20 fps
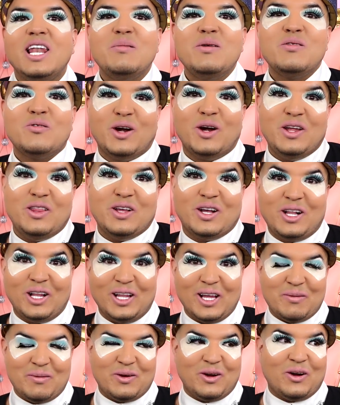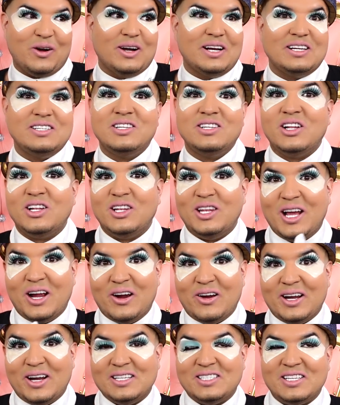Let me you the clip, girl. It's
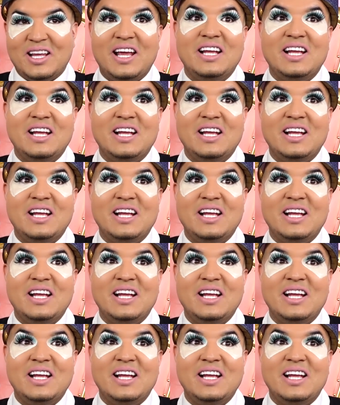hilarious.